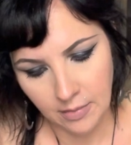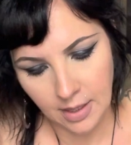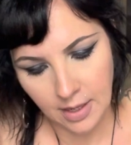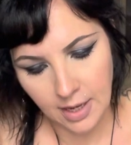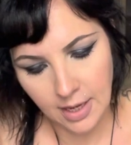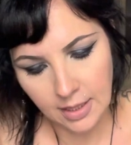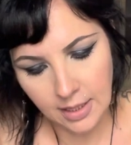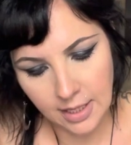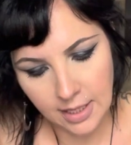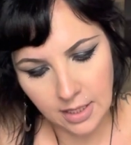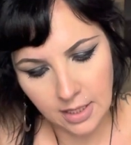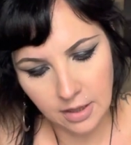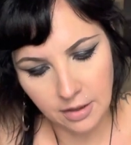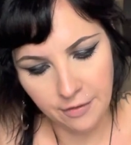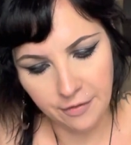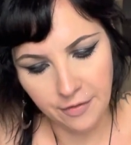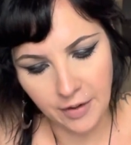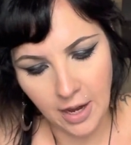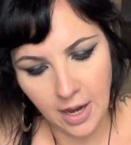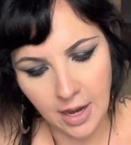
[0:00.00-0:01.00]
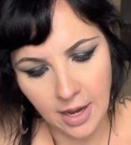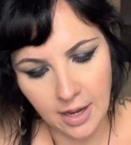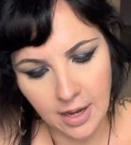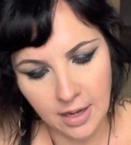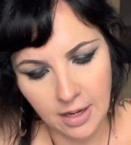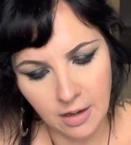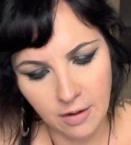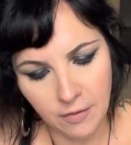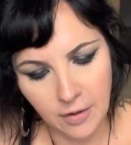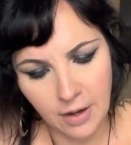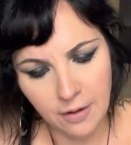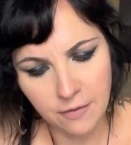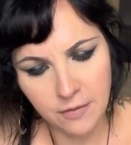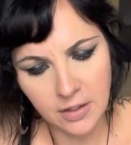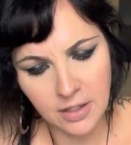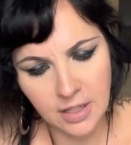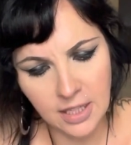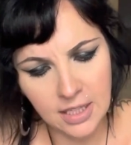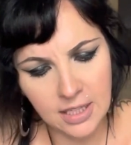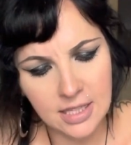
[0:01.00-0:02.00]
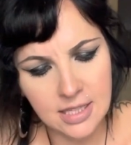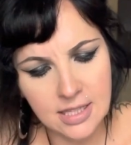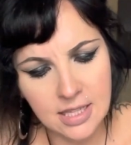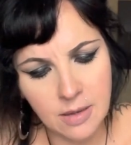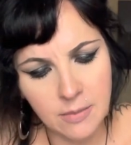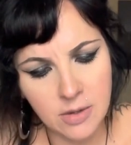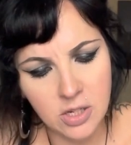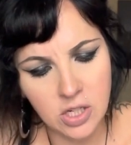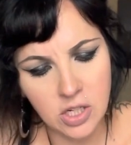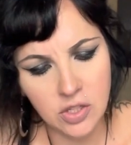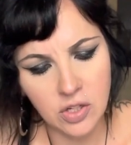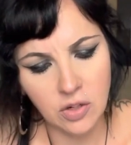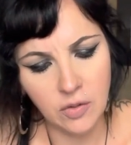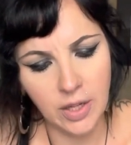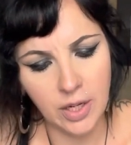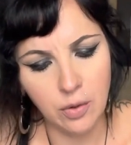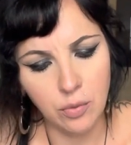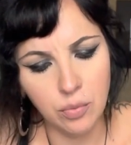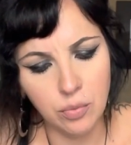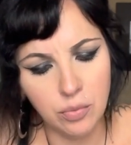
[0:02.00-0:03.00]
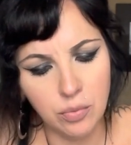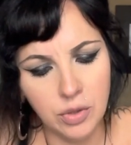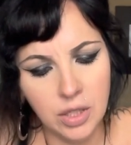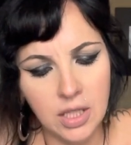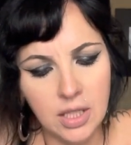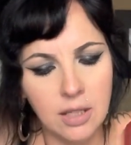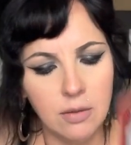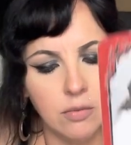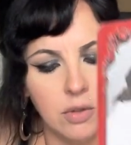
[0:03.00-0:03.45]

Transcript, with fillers: I like the 5. I feel like these images are like really,